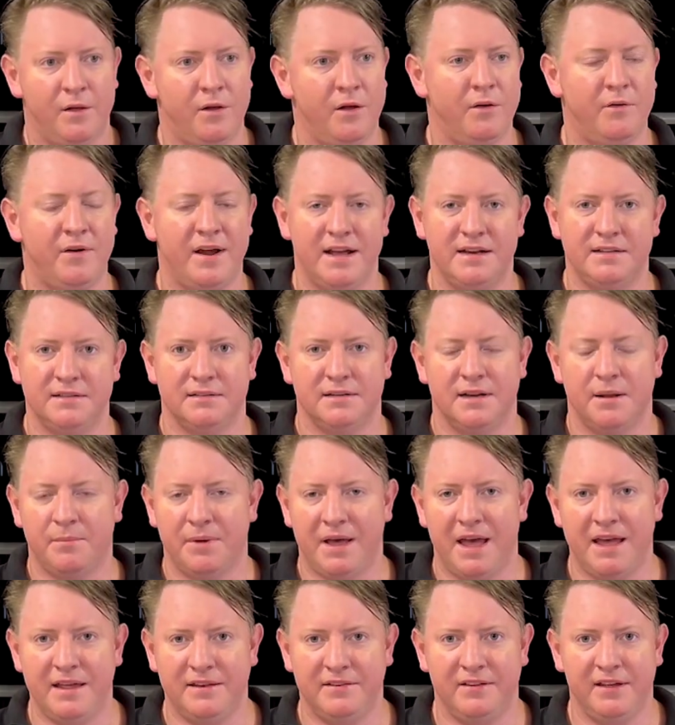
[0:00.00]
Alright,
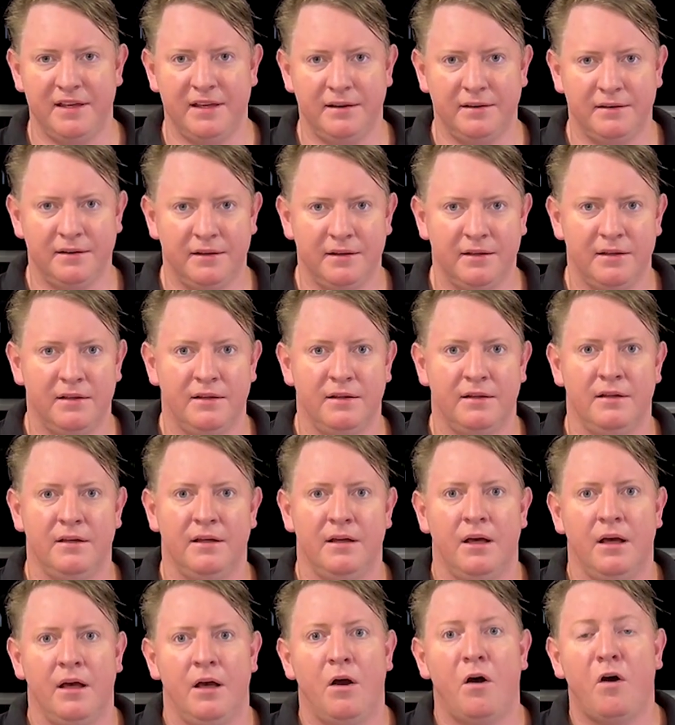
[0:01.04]
number 18,
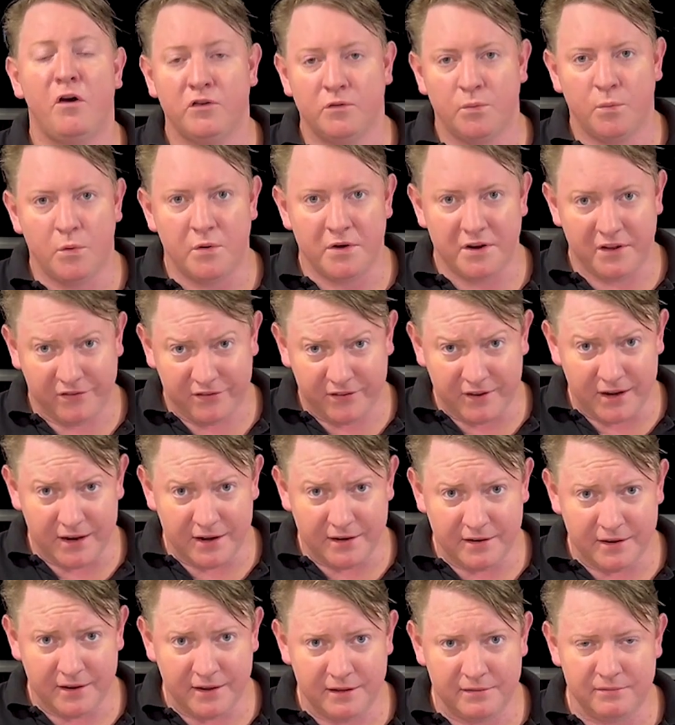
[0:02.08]
hot water
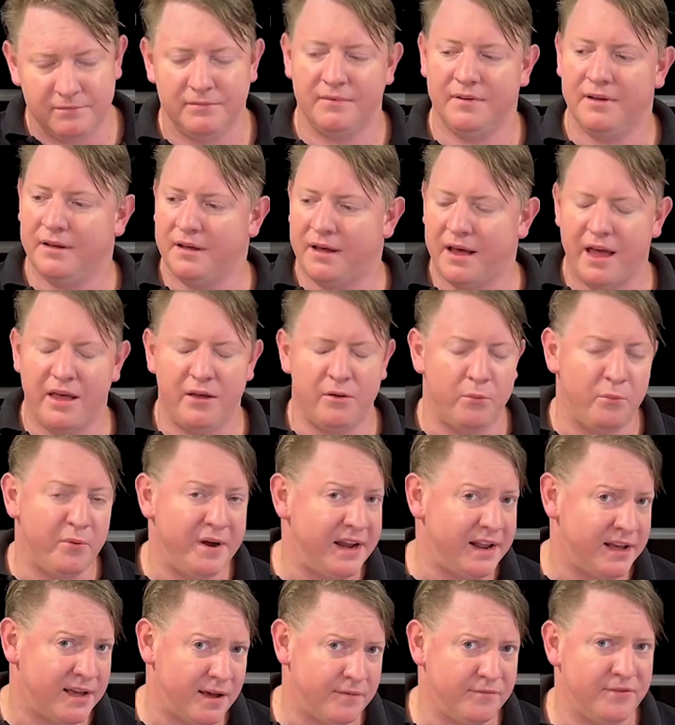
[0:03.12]
cylinder. I
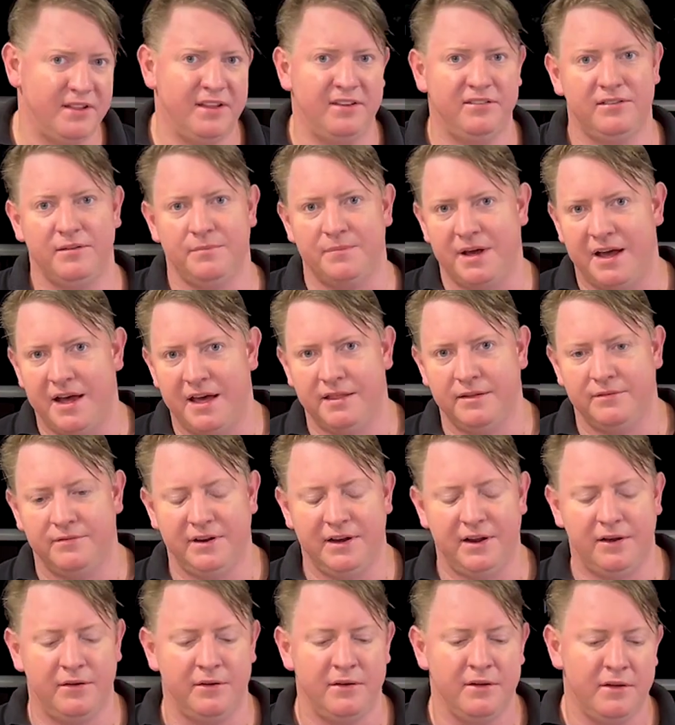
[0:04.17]
already covered this in my other
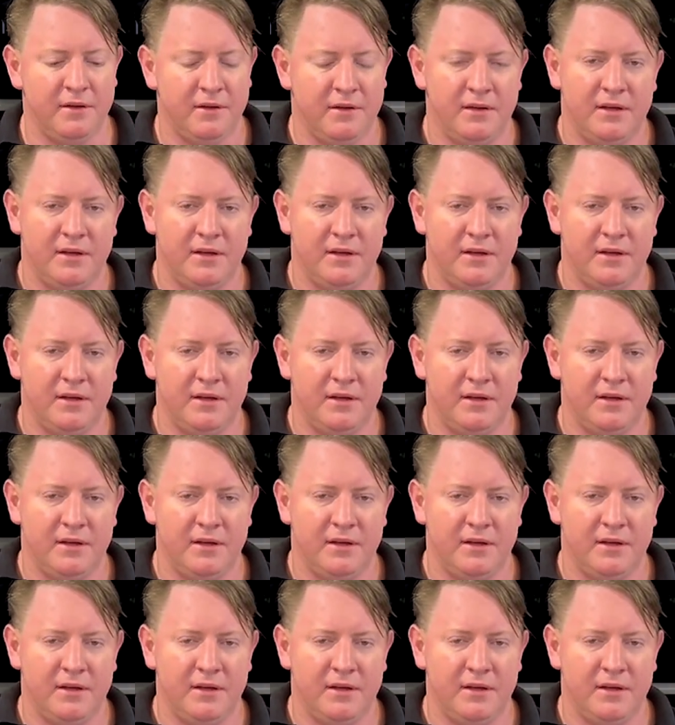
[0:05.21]
video.